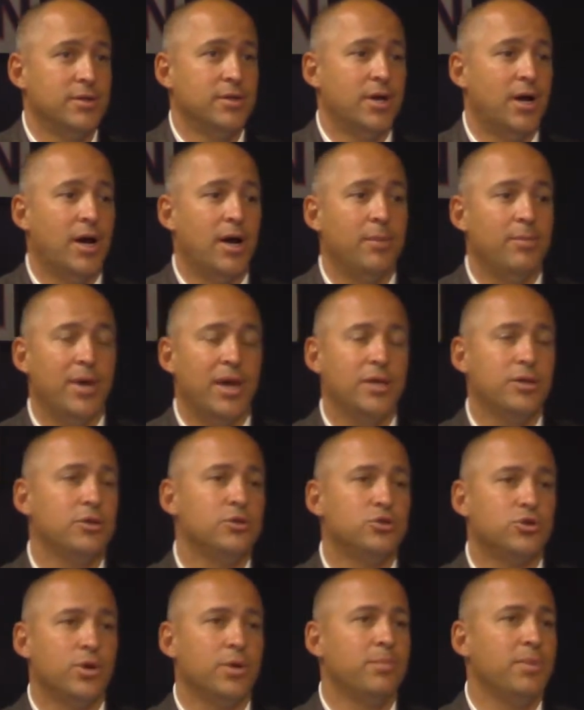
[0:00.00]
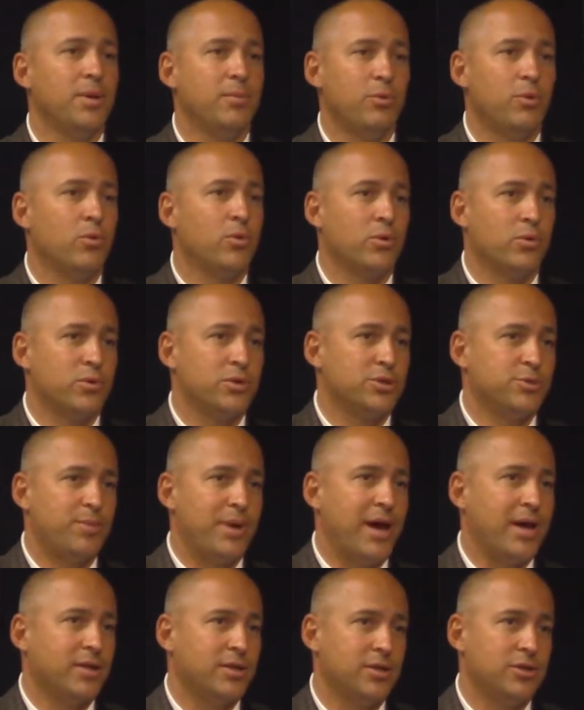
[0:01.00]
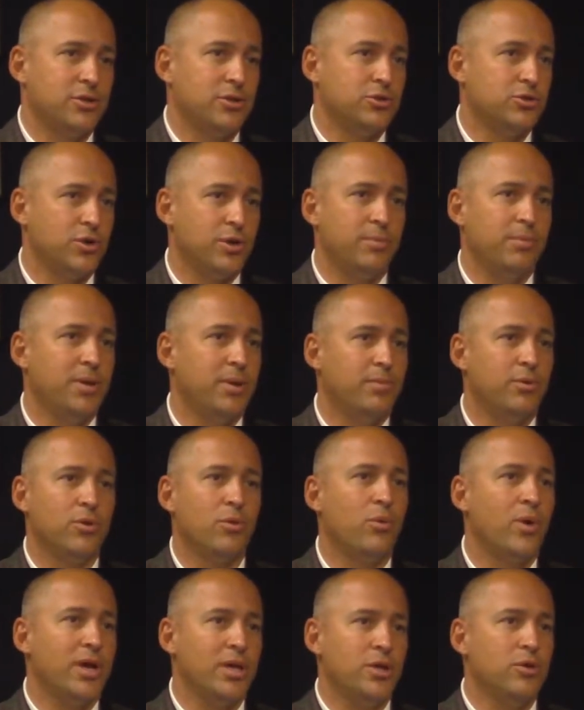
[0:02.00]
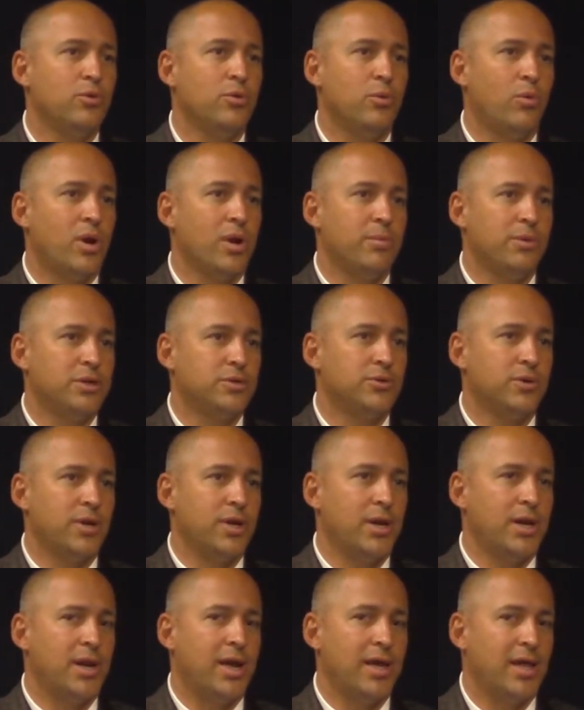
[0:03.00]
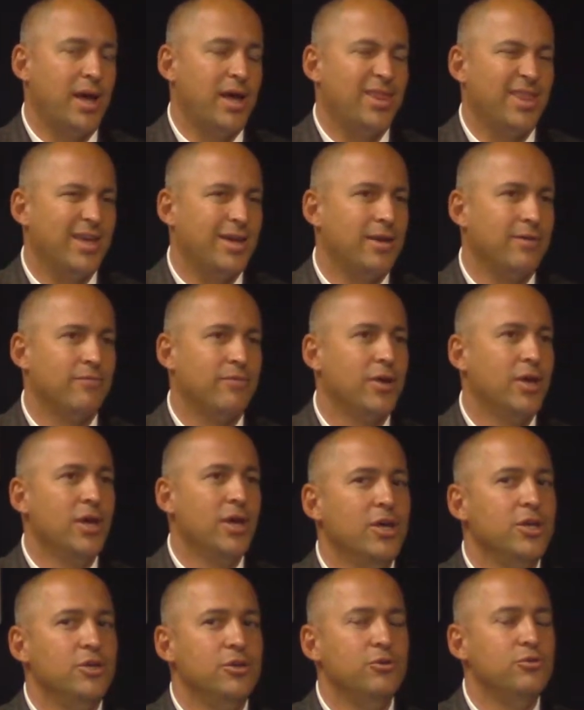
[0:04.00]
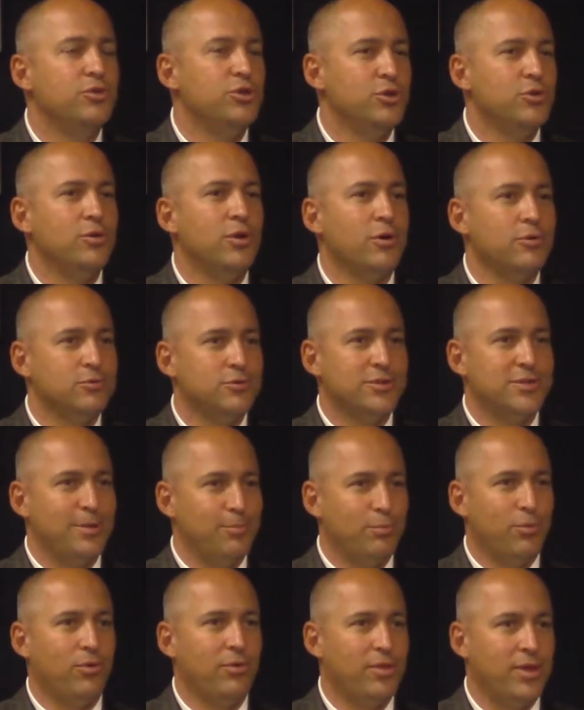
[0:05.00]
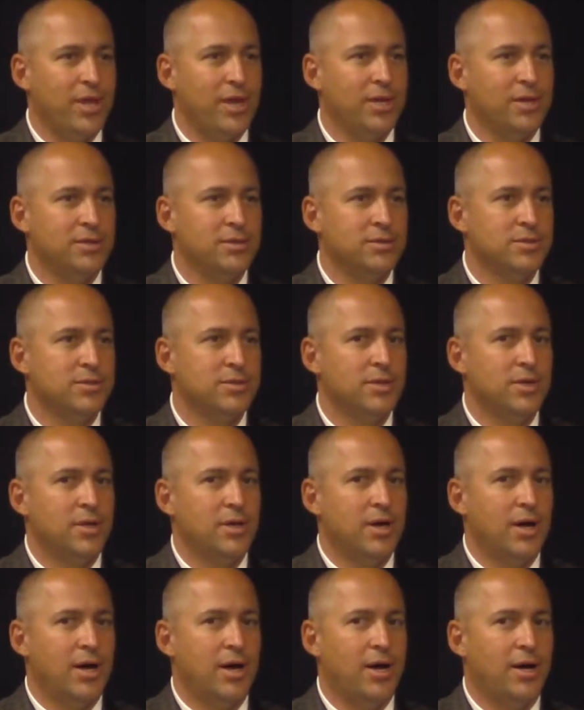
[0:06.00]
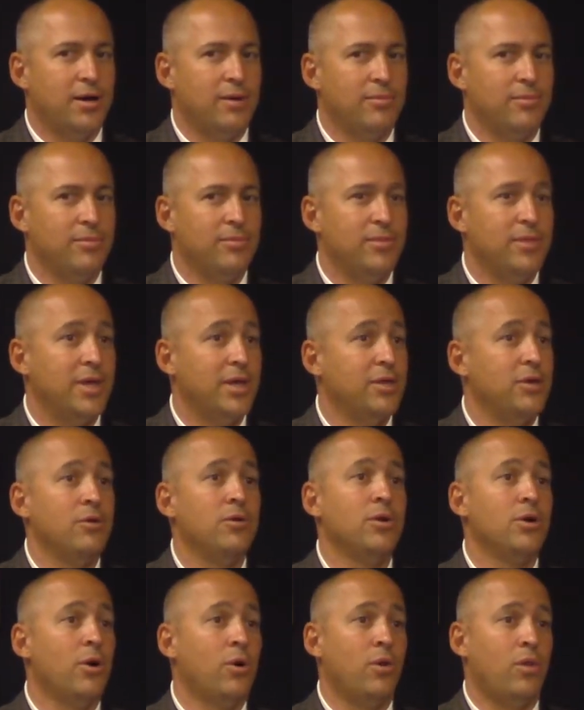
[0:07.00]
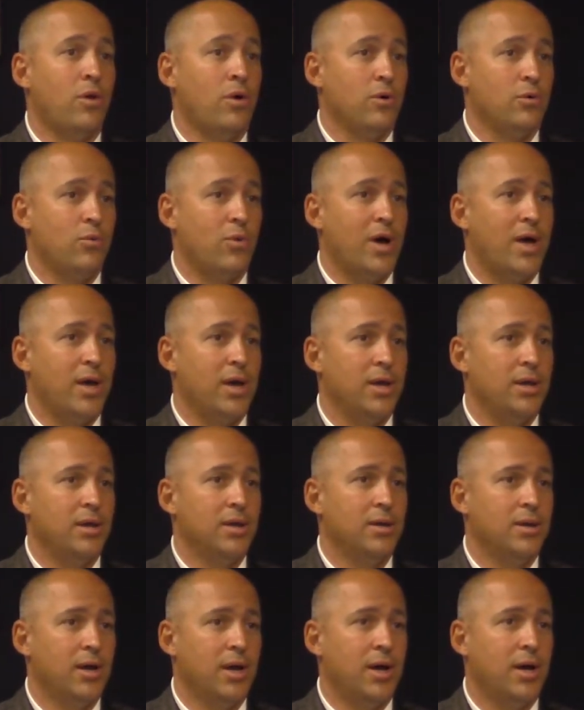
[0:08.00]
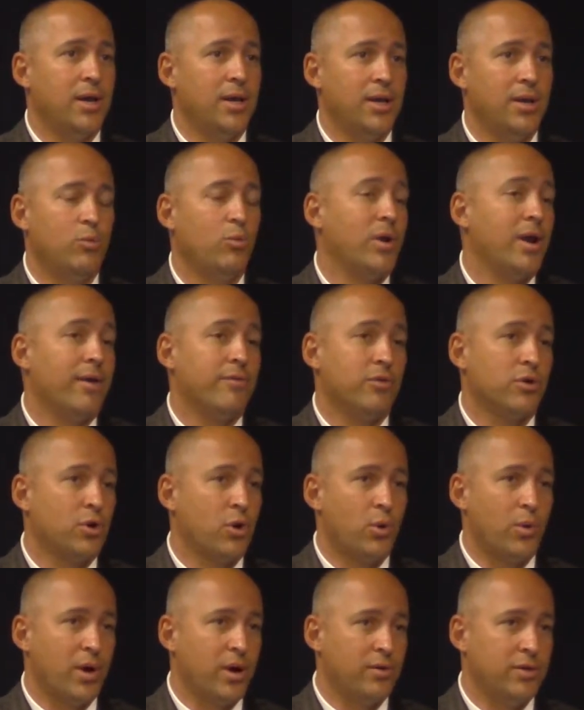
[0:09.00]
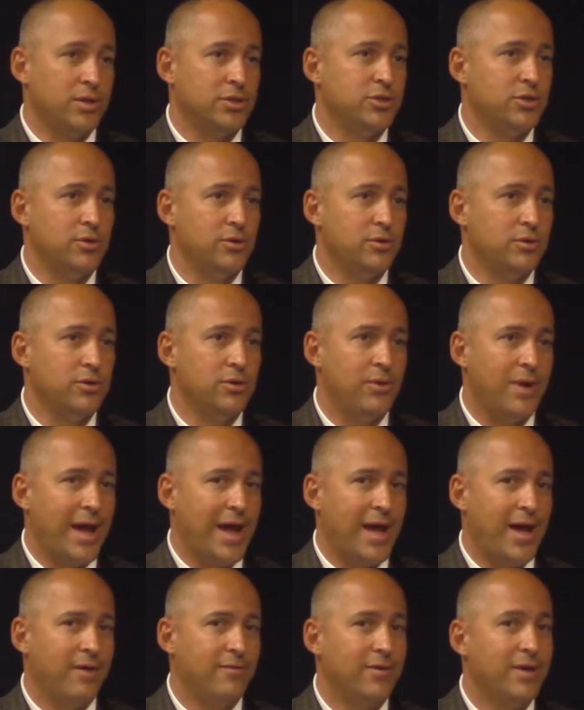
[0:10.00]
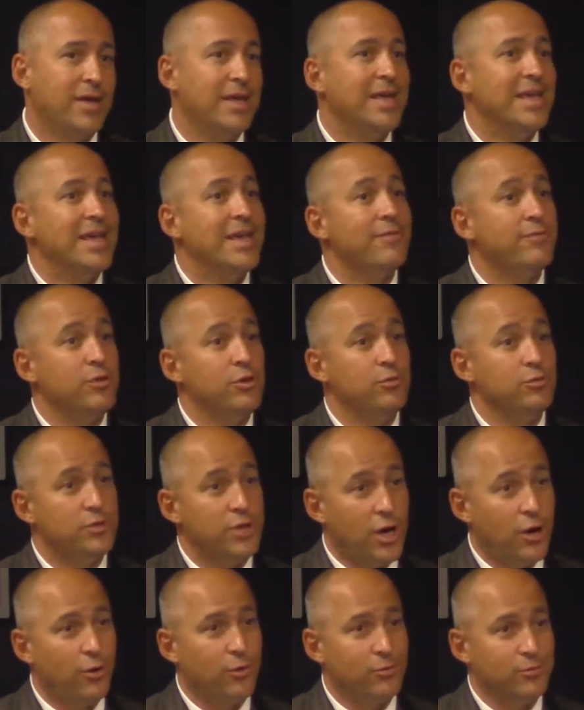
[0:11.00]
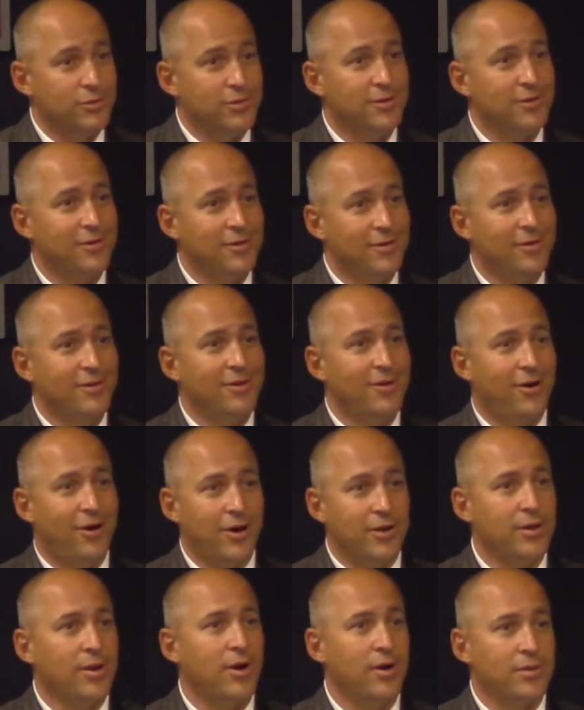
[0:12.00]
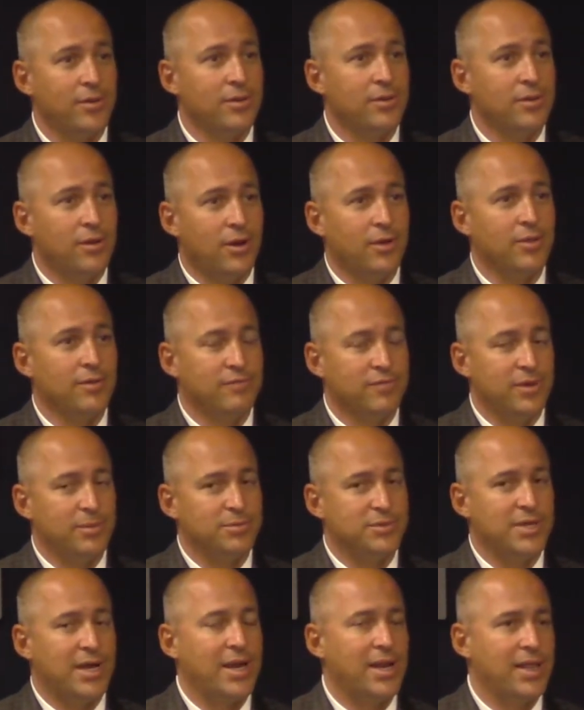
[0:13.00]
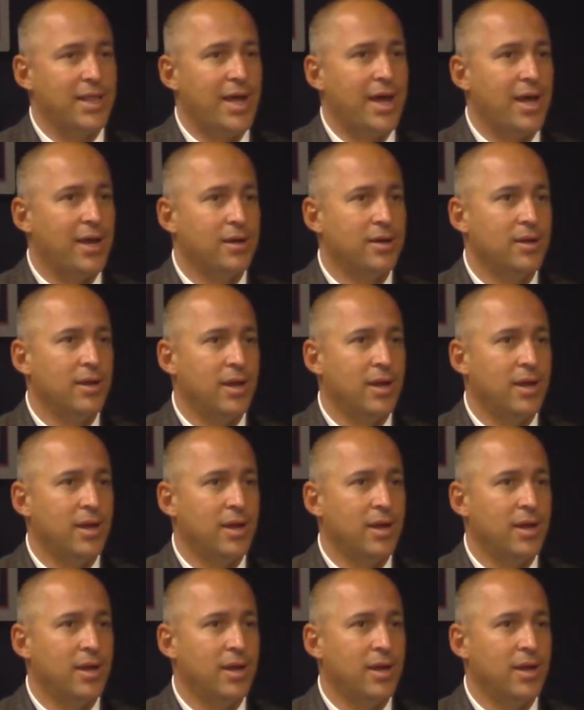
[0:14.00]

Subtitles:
and you treat people with respect, and you treat people the way you would want to be treated. I think if you do those simple things, that you can go a long way in whatever career that you have. If you don't, on the flip side of that,